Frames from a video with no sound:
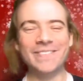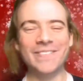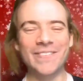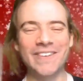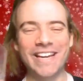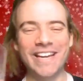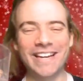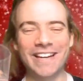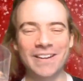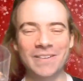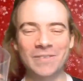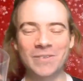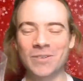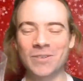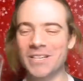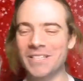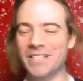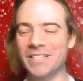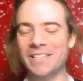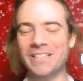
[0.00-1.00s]
Man, I'm
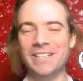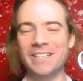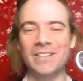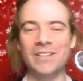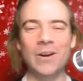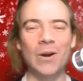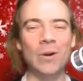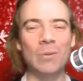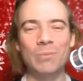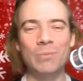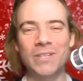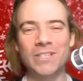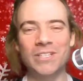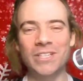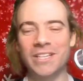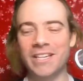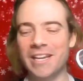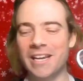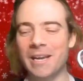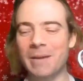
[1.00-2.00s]
crushing it on the
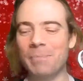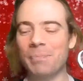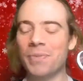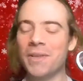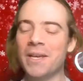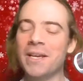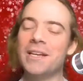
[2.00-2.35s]
RPG game.